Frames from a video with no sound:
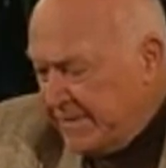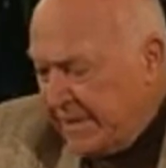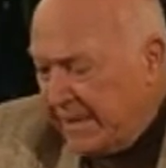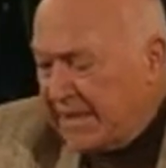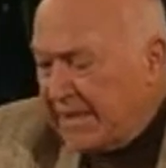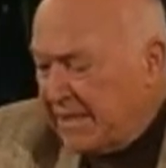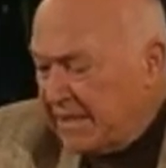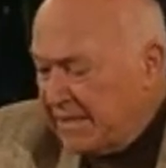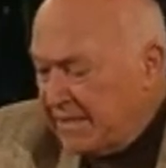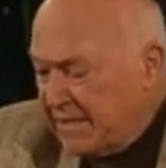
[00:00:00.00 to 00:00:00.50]

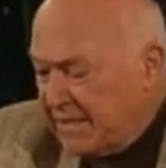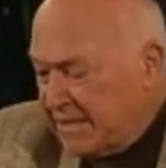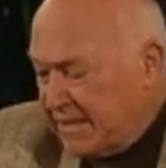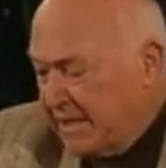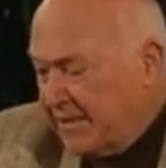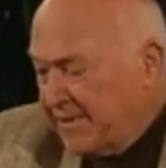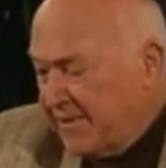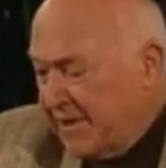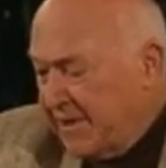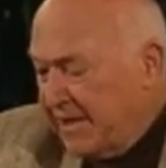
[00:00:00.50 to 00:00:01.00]
none
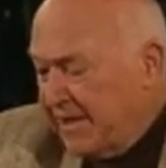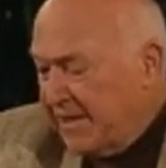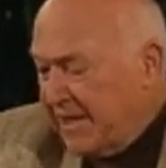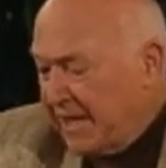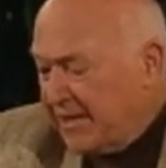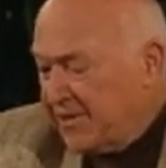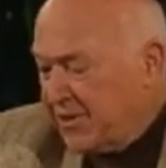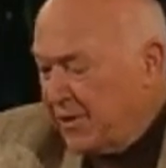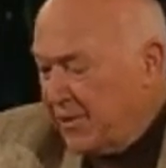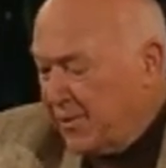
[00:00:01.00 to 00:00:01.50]
considering
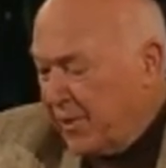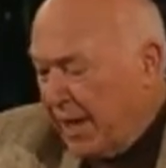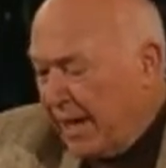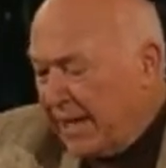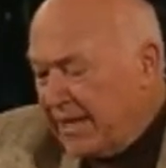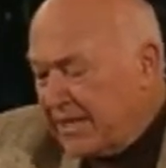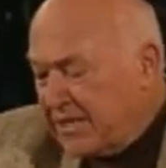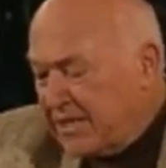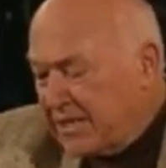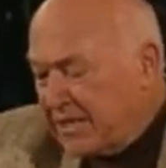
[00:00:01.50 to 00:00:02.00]
that the
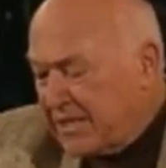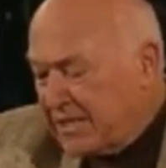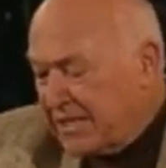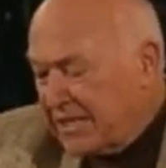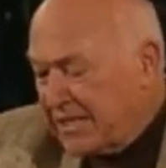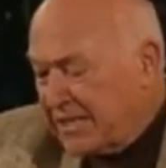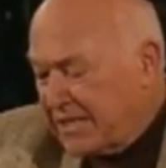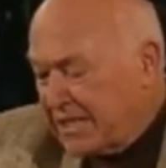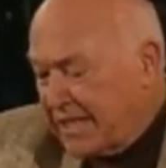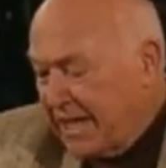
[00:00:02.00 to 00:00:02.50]

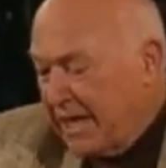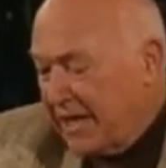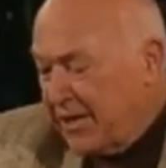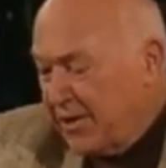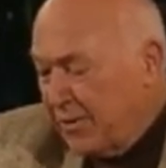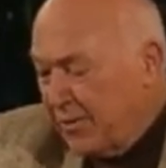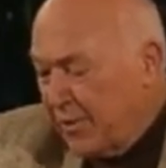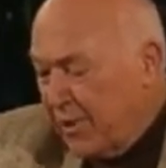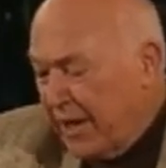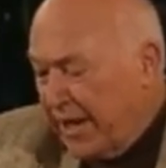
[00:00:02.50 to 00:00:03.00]
righteous is
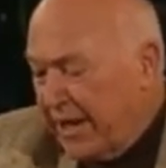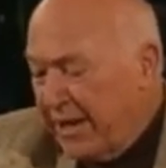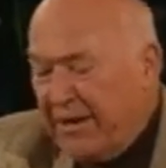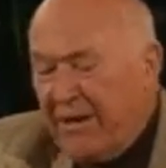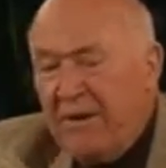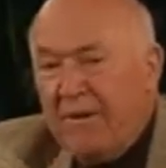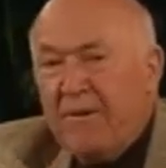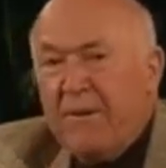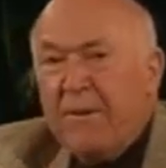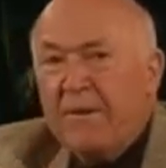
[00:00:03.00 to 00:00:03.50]
taken away
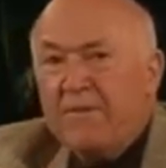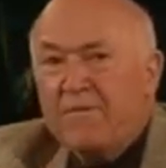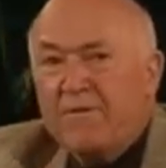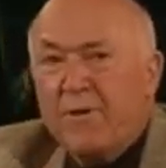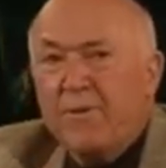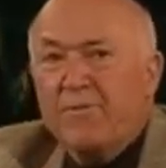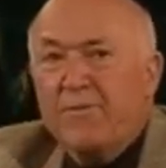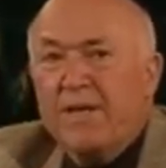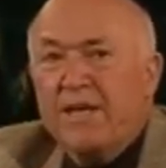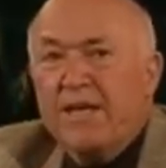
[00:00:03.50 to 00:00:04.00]

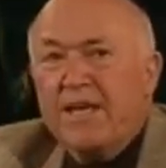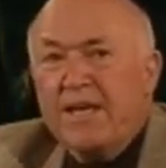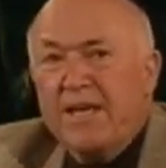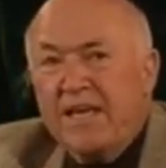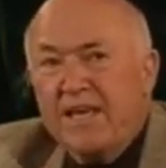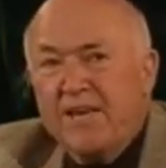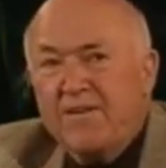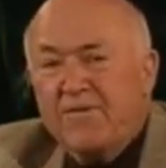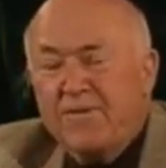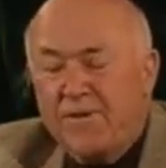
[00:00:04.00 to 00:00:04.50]
from the
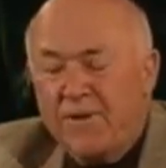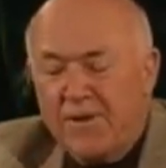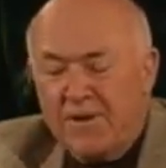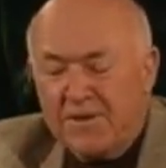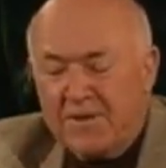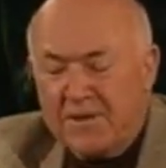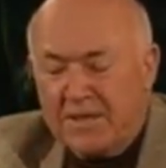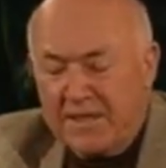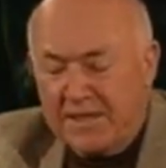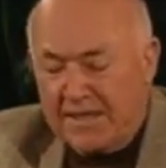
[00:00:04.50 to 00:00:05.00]

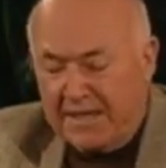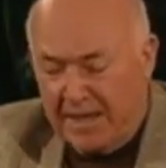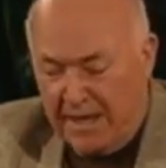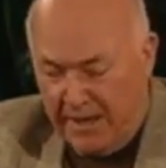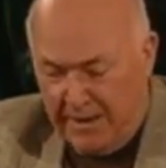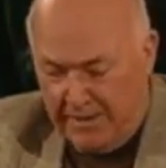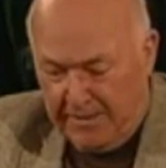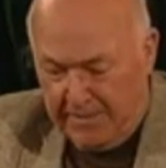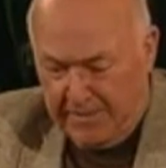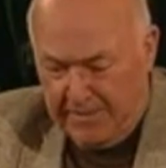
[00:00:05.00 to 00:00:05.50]
evil to
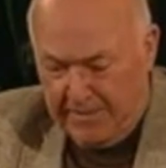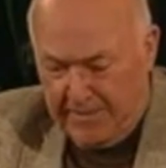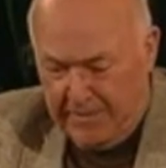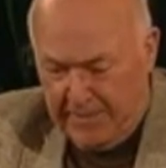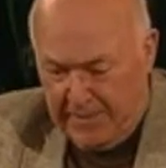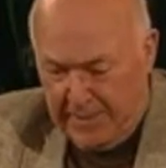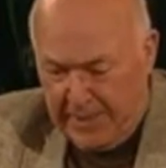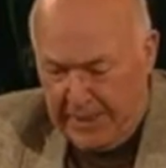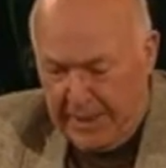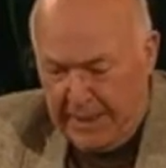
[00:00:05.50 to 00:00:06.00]
come."
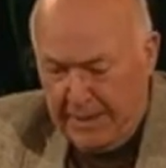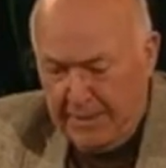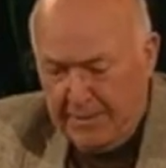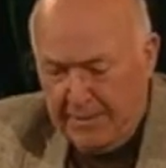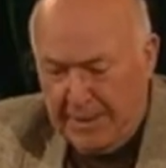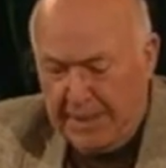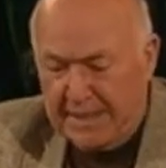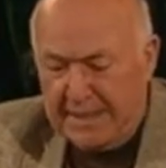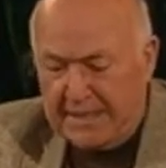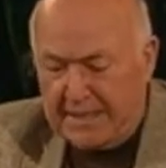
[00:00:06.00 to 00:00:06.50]

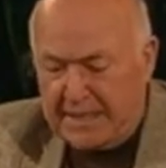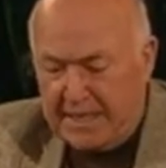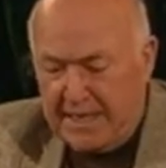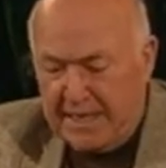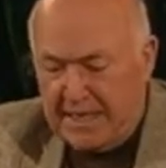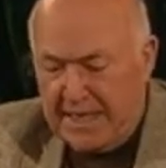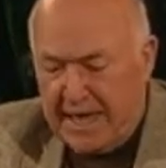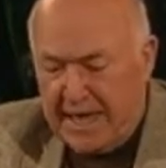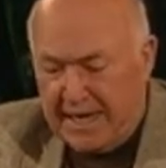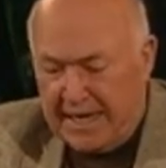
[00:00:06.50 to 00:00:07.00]
Many
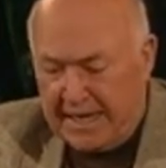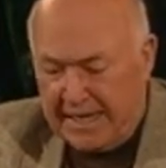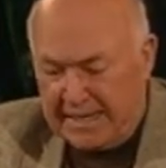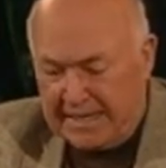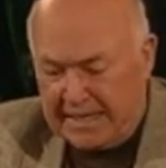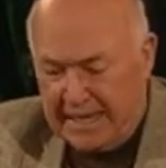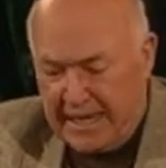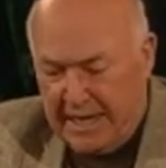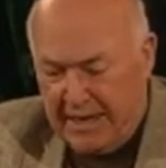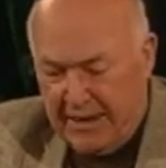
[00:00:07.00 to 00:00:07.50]
see that
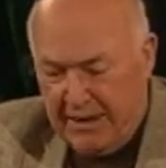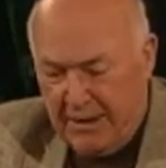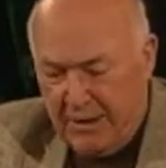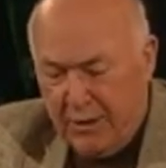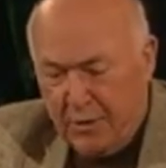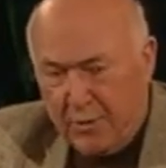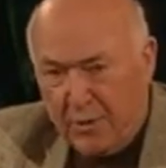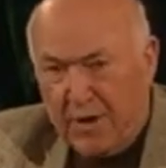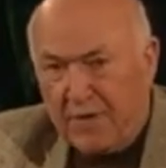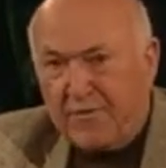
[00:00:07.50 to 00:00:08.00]
as a
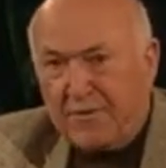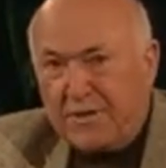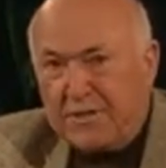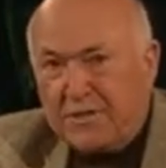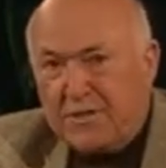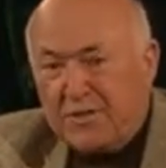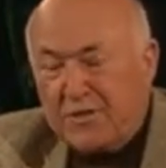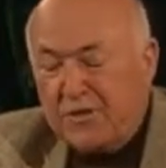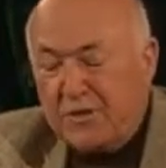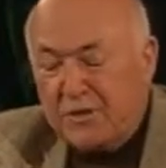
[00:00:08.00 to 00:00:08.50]

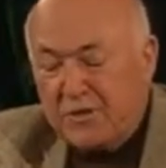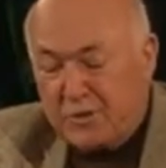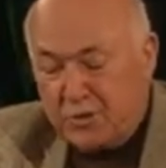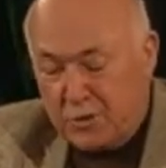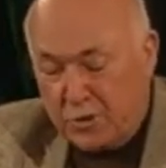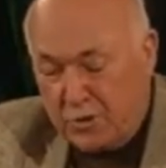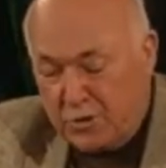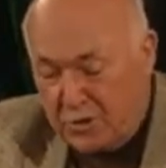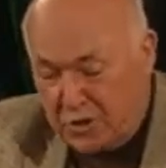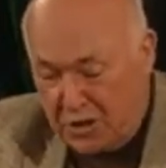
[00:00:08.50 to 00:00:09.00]
reference to the
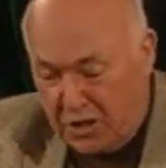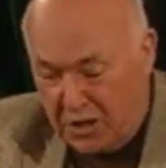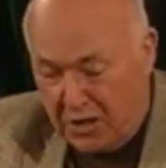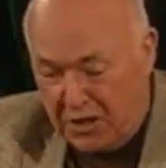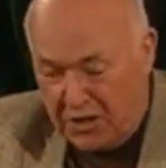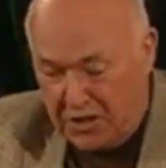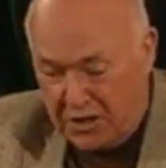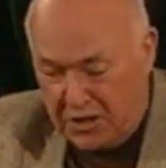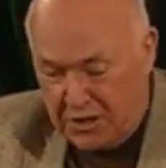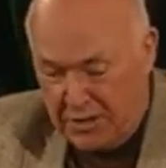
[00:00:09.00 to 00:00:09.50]
true
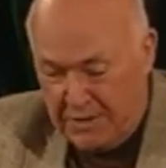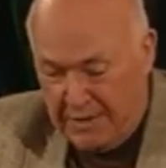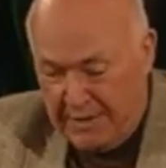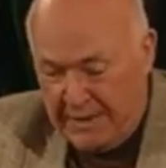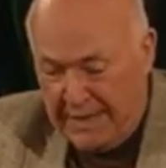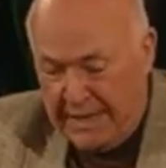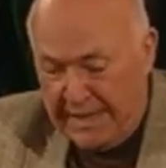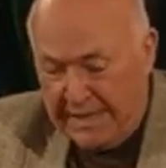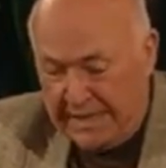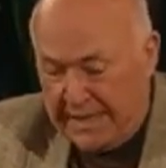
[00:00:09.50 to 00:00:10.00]
church,
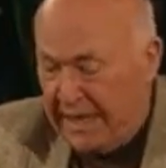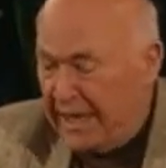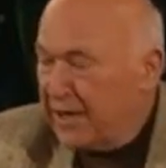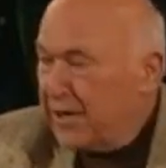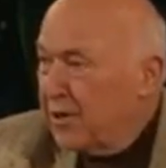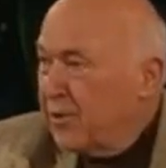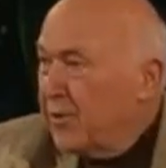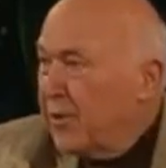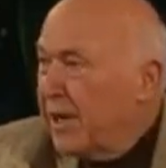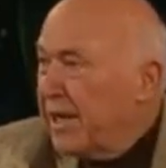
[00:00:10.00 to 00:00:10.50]

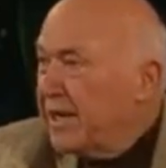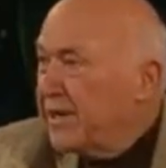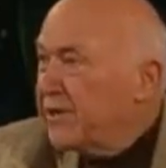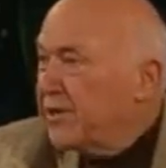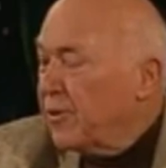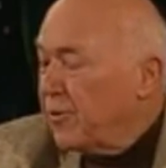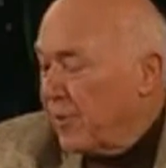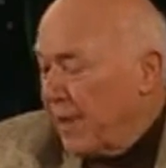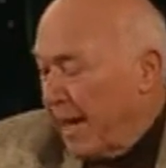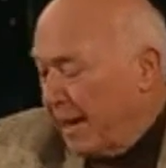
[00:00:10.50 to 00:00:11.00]
taken away
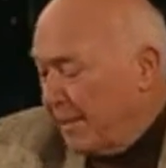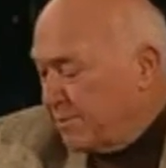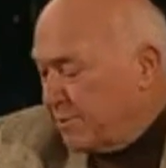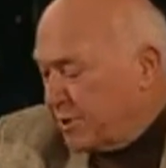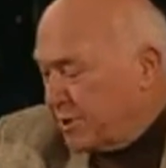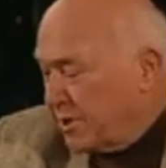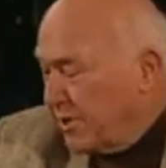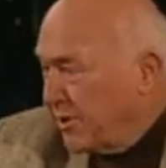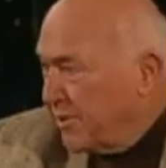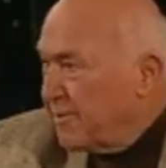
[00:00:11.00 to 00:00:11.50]
in the
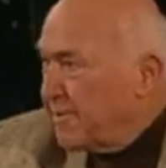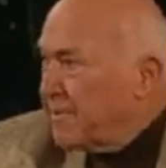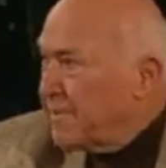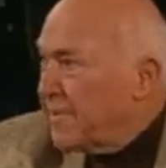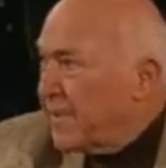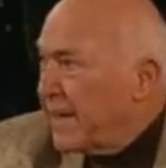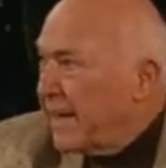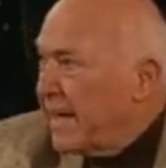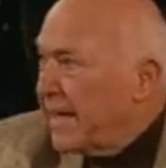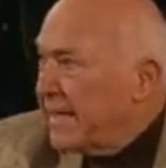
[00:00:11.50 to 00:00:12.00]
rapture,
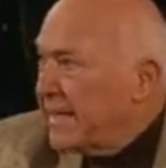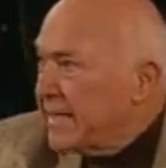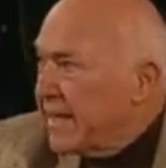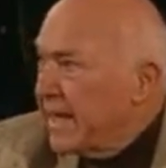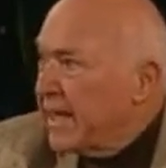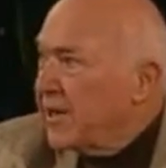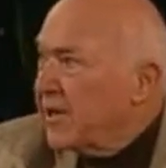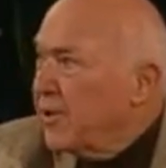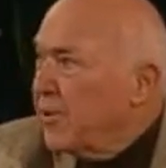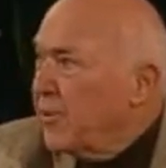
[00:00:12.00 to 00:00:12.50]

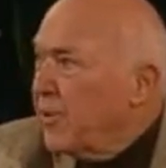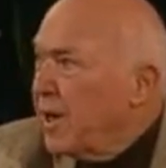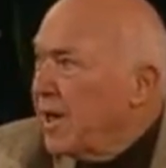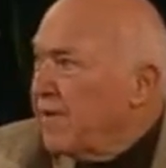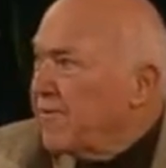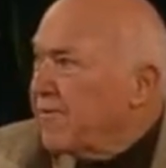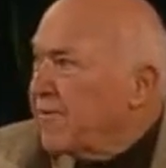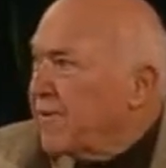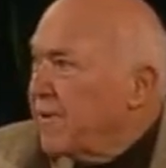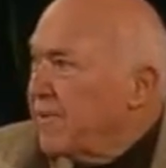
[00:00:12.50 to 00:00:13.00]
taken
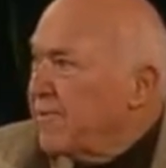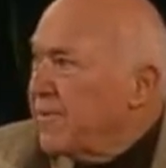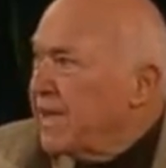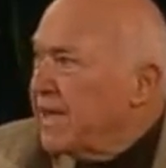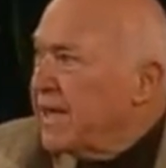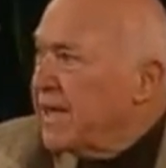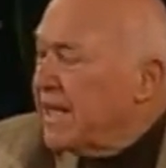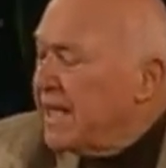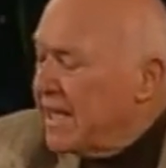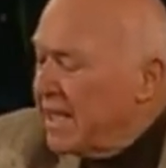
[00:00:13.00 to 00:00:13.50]
away from
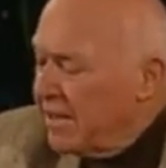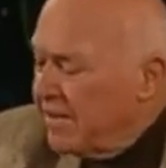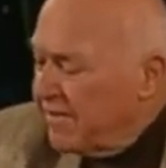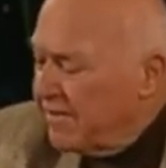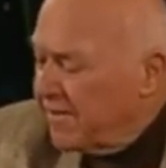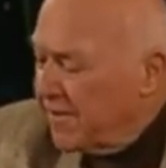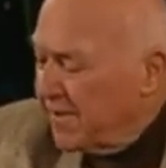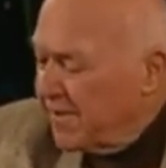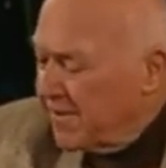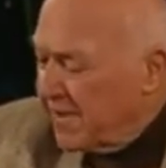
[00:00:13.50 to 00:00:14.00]
the
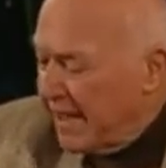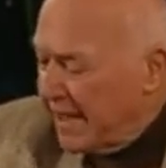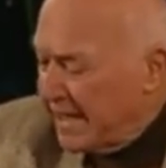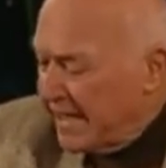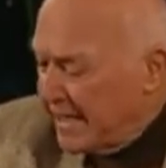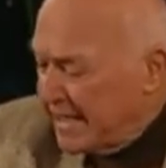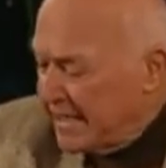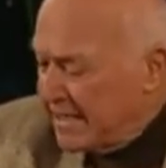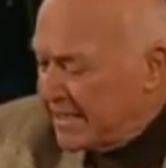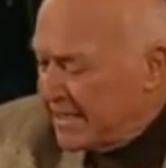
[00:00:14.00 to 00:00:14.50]
evil
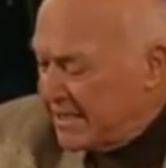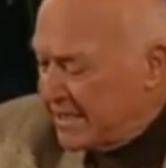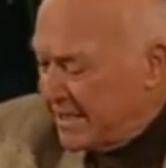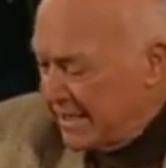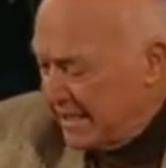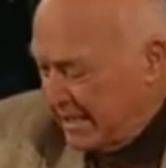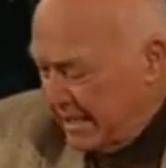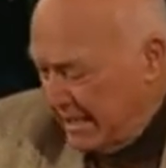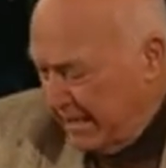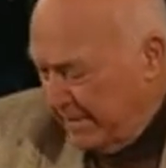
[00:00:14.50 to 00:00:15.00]
that is
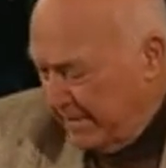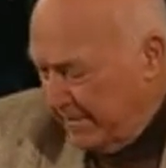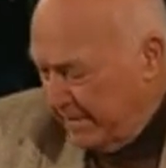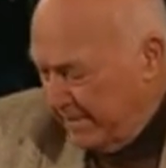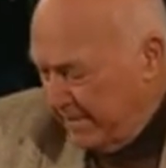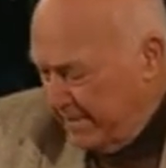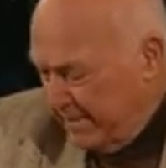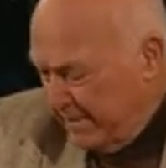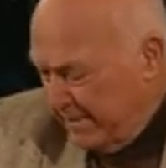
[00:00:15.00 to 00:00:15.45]
to come.